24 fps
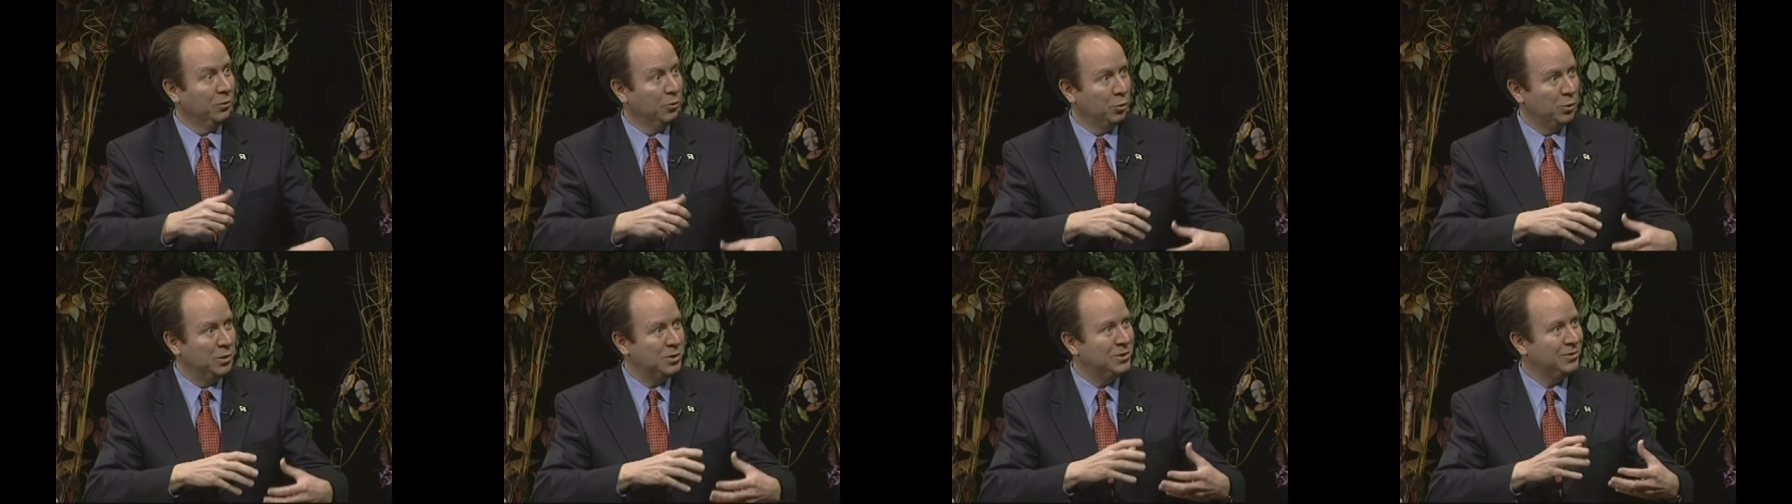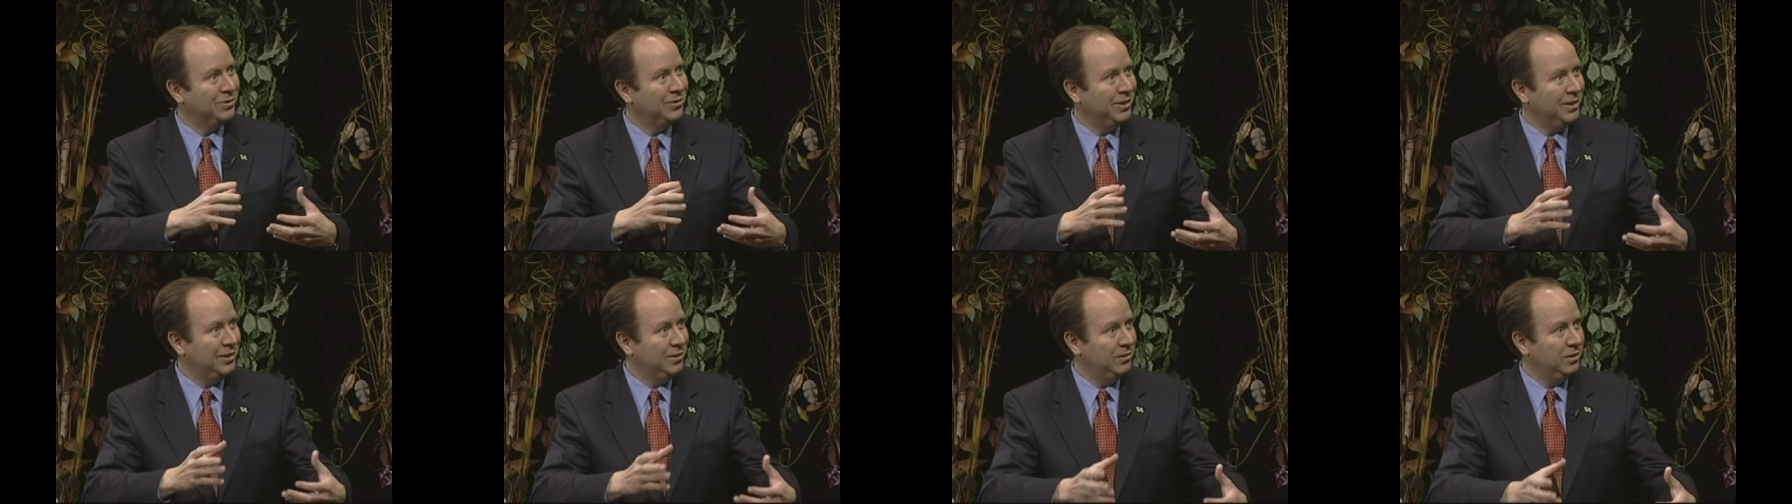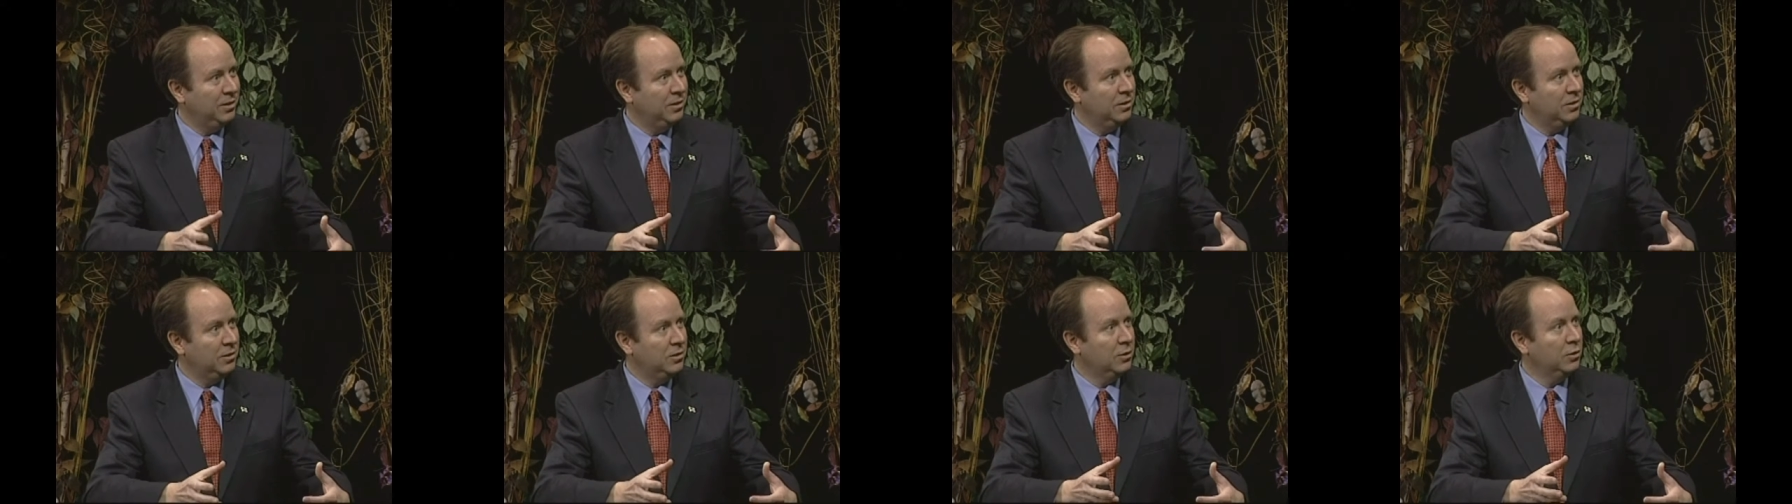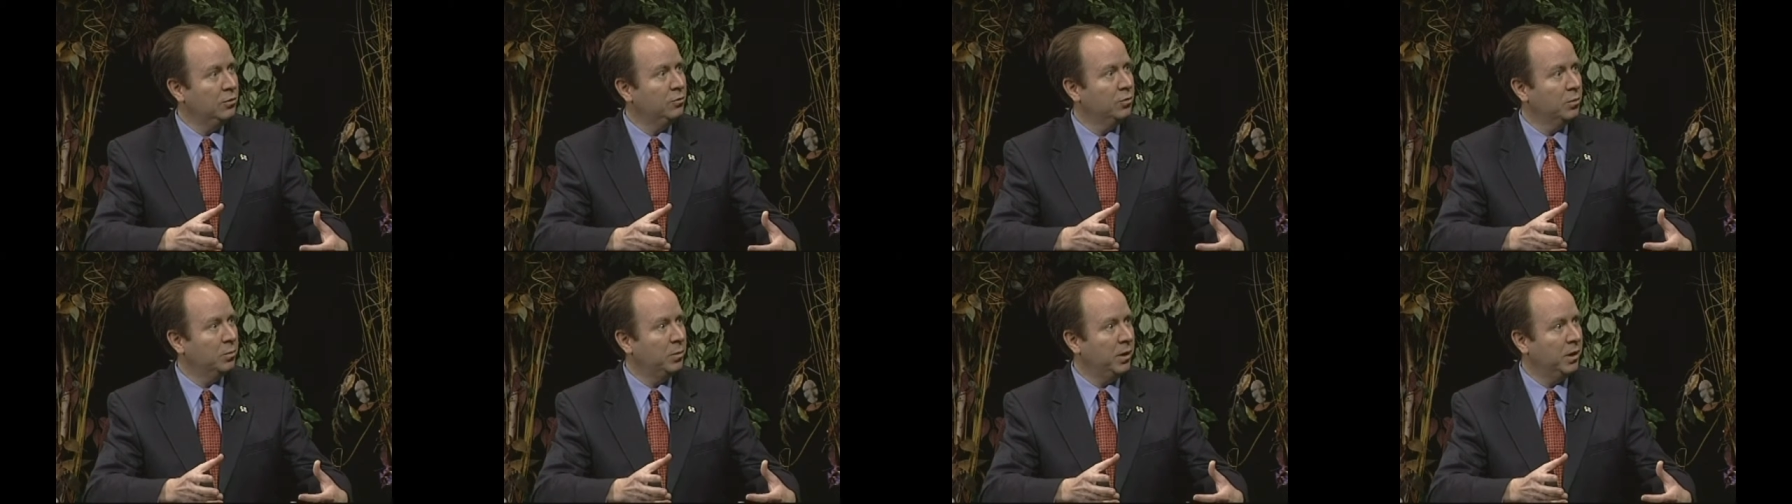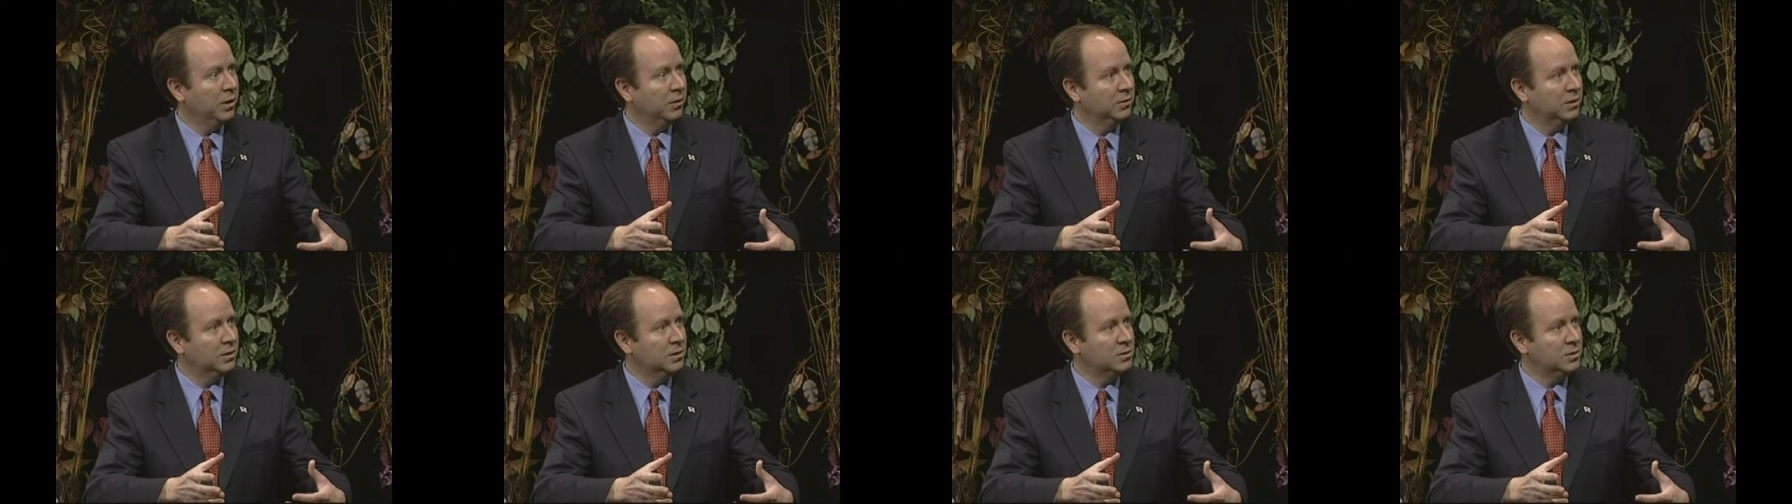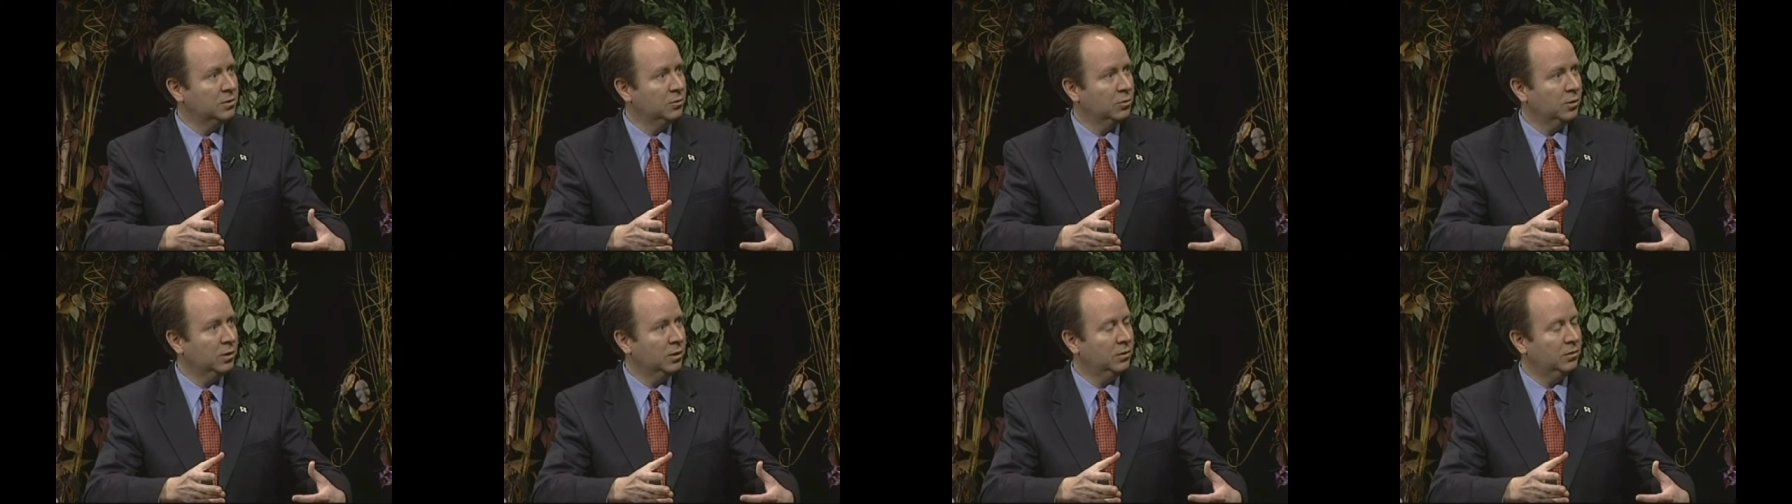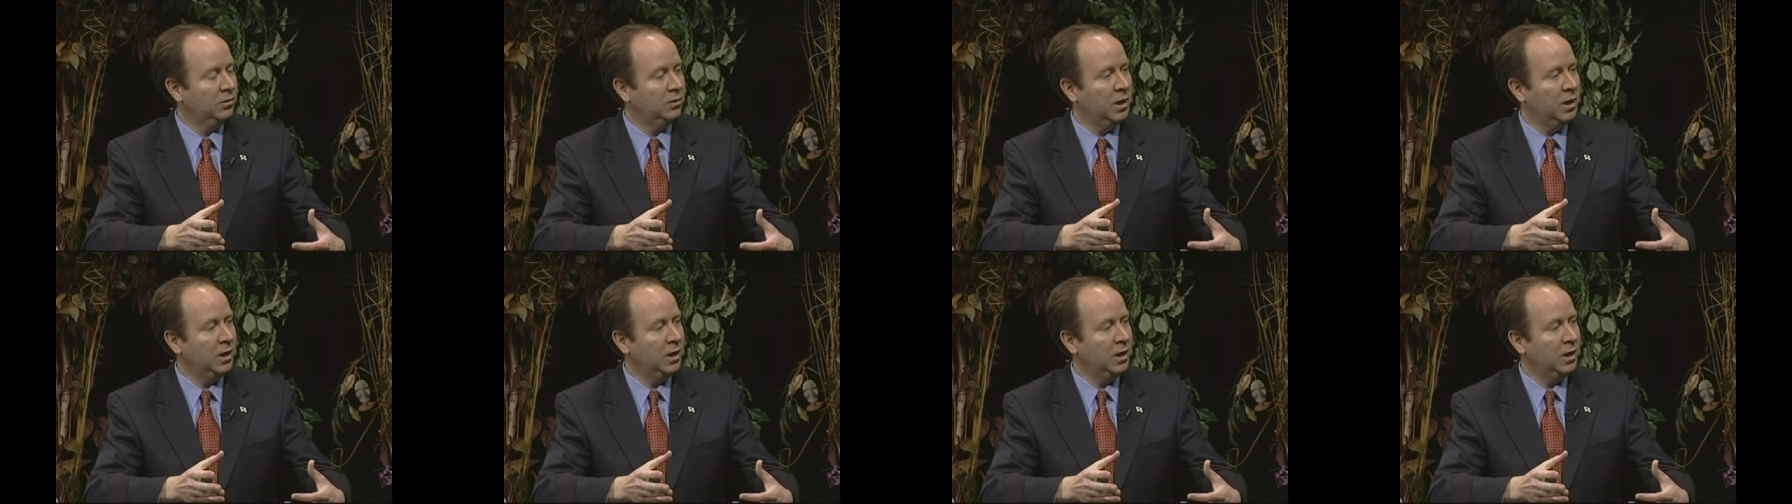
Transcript: which is easy to do for politicians running